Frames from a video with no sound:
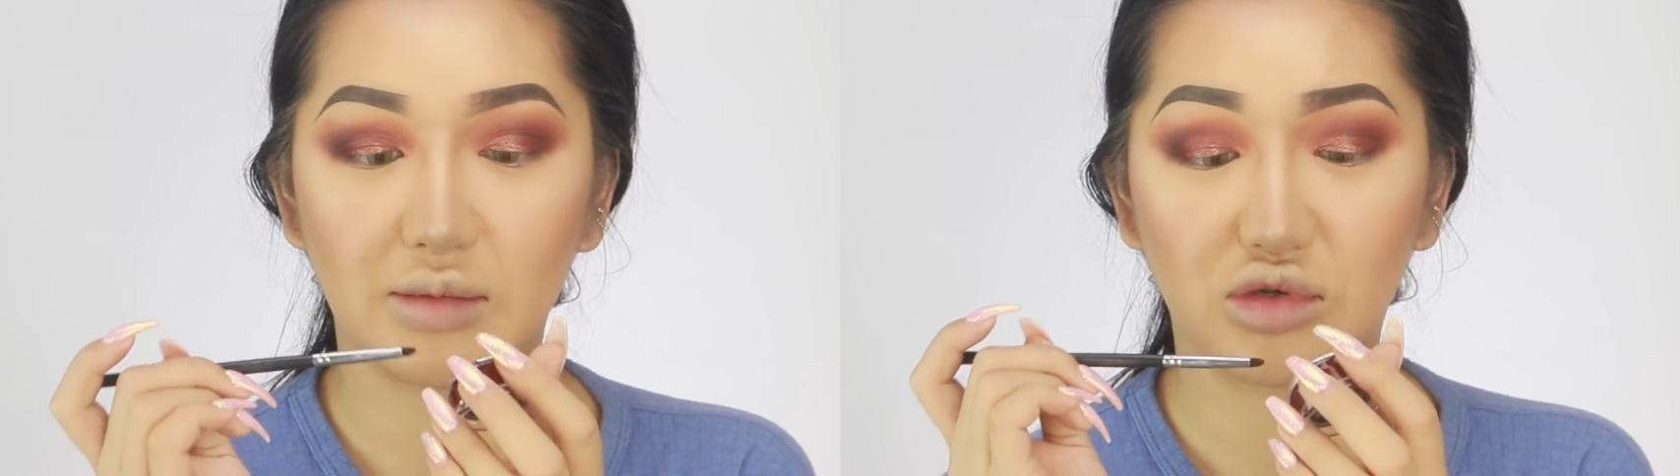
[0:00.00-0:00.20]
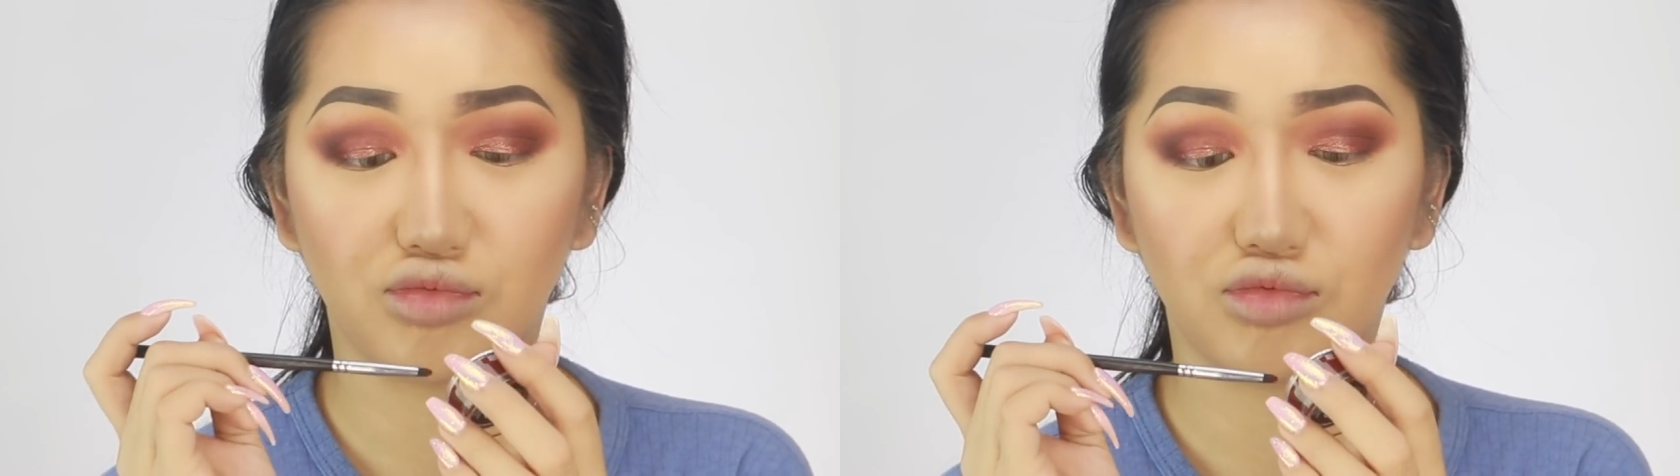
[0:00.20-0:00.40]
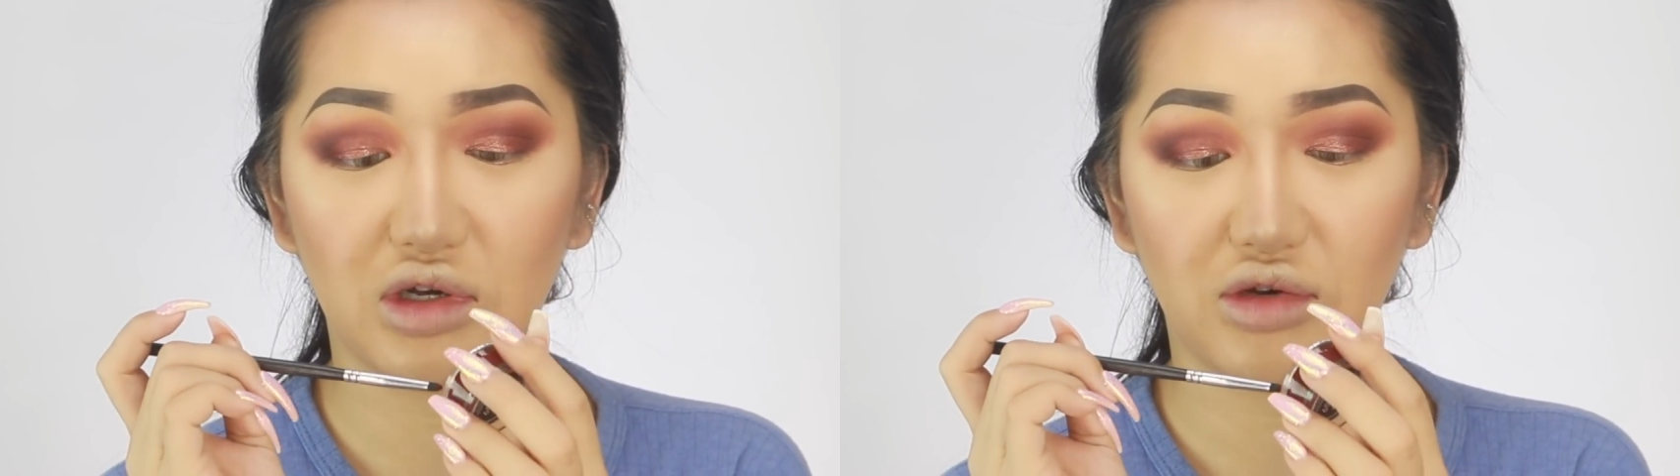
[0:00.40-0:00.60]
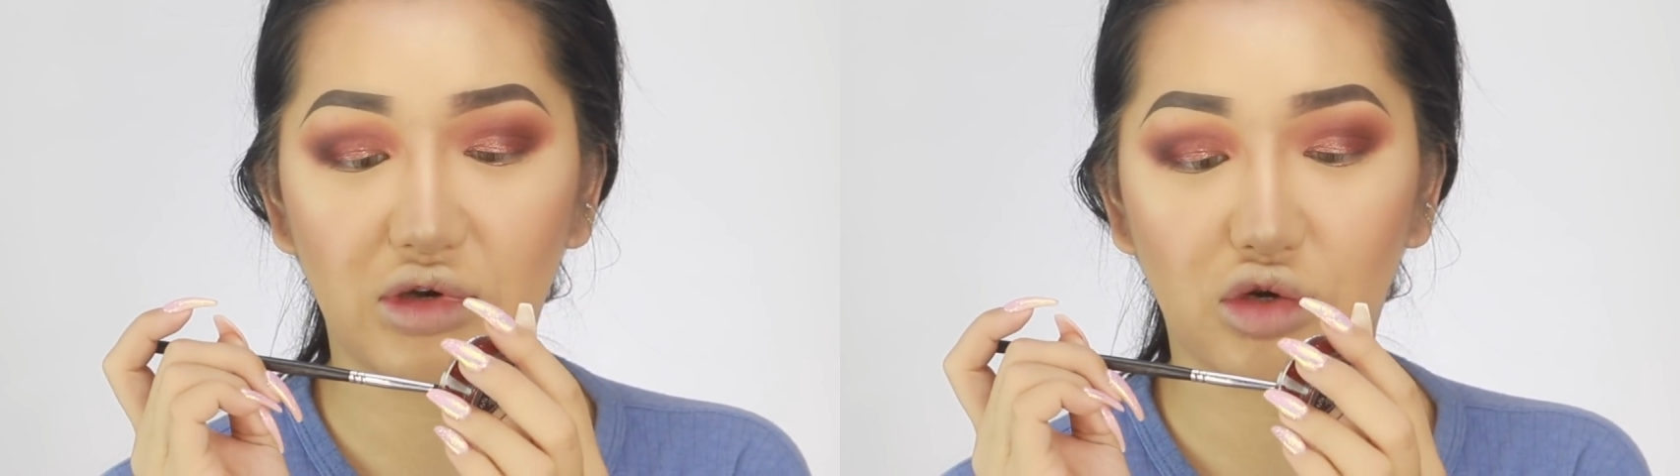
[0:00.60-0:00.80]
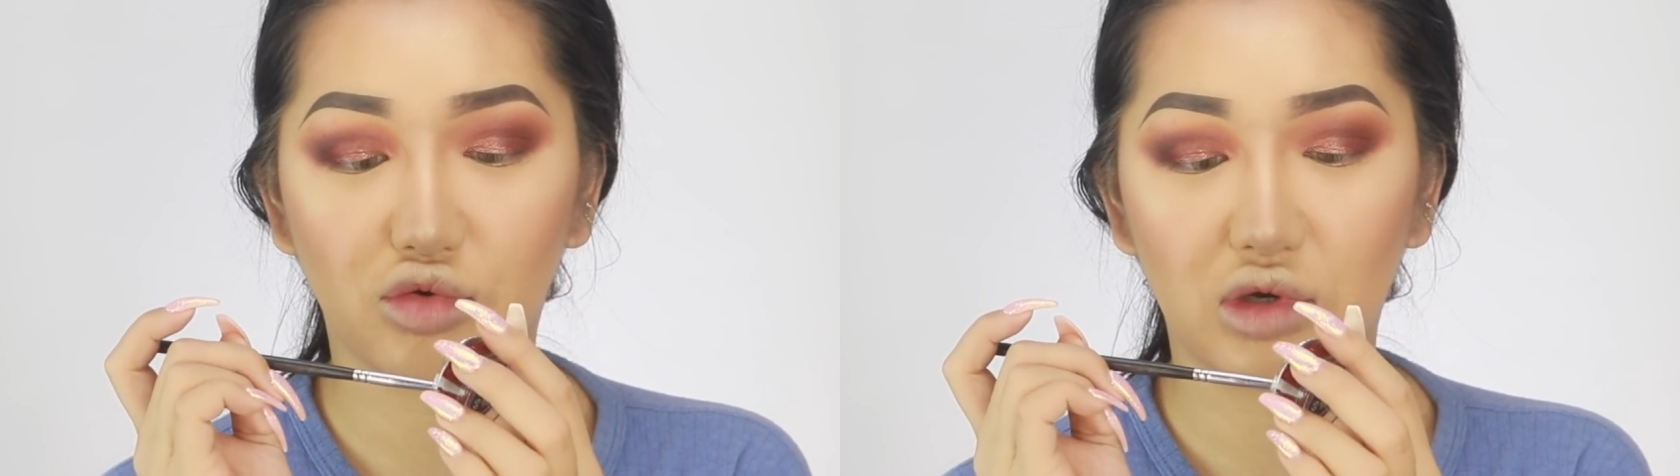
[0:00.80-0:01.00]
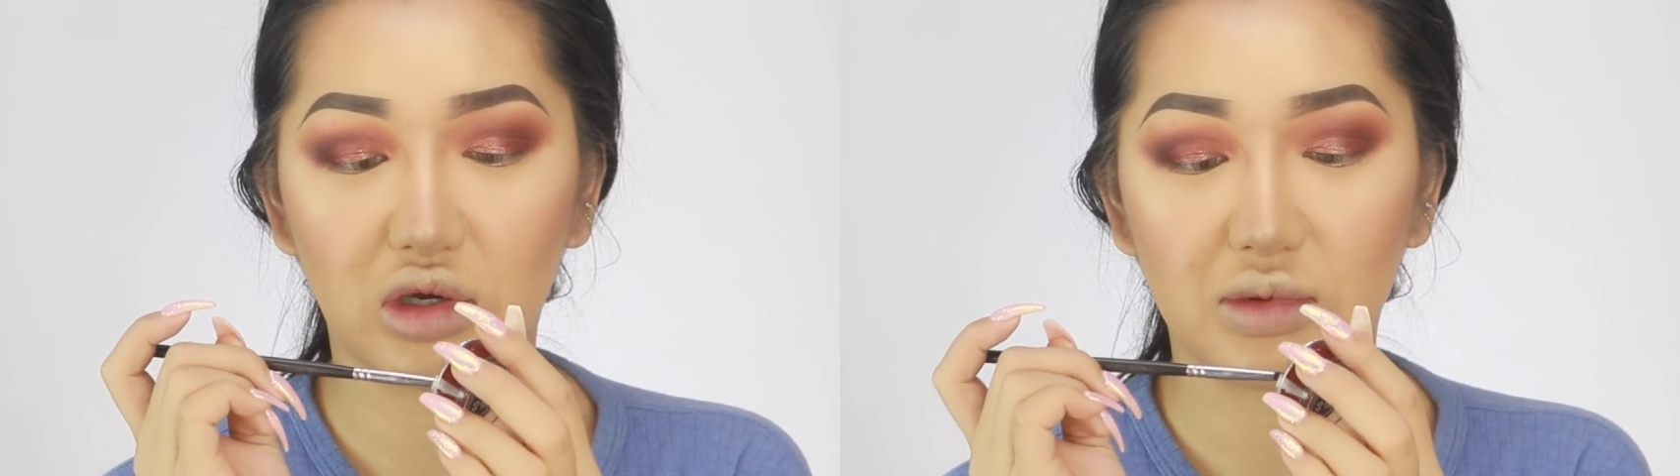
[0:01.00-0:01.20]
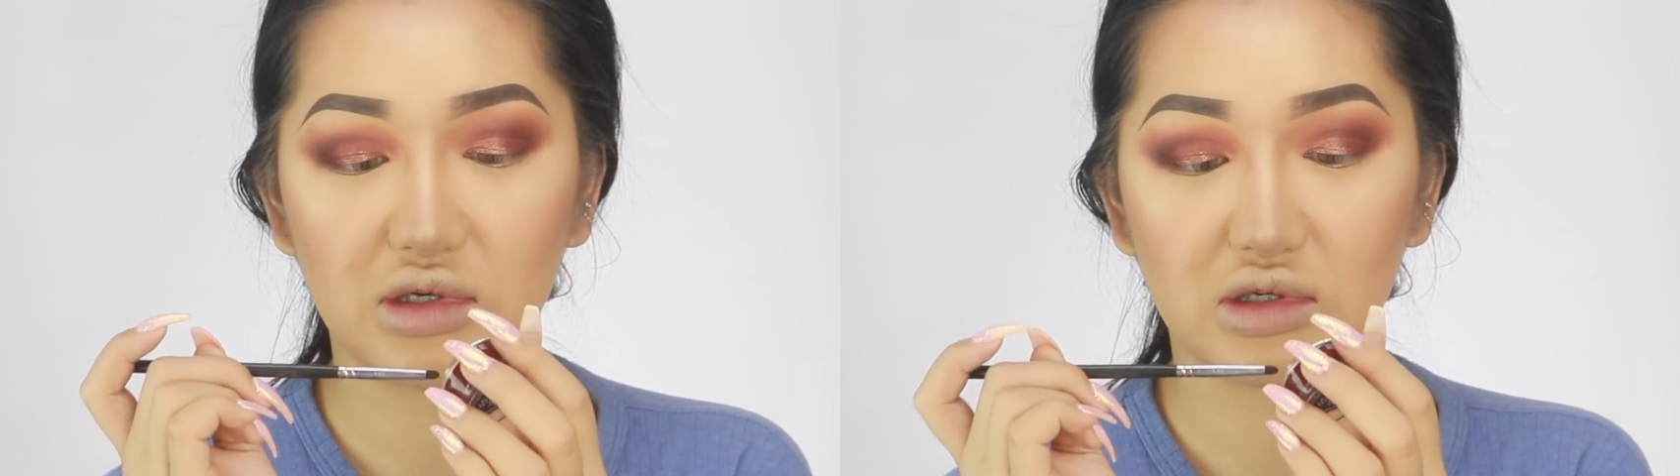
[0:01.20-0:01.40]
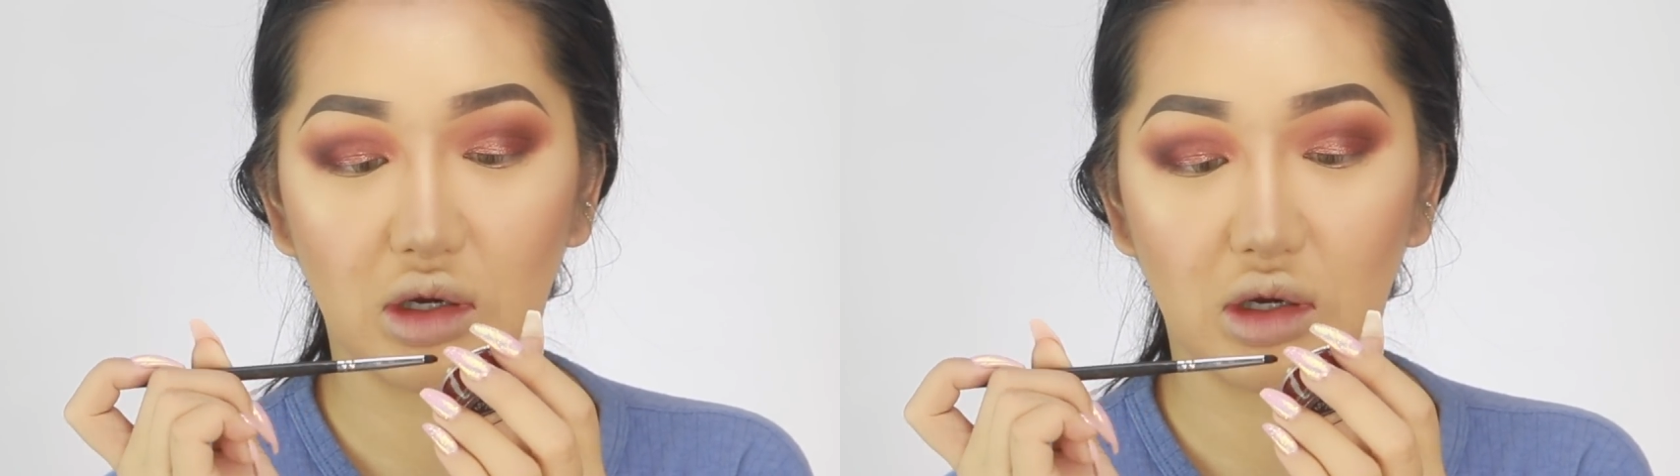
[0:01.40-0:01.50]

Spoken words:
It's really, really creamy,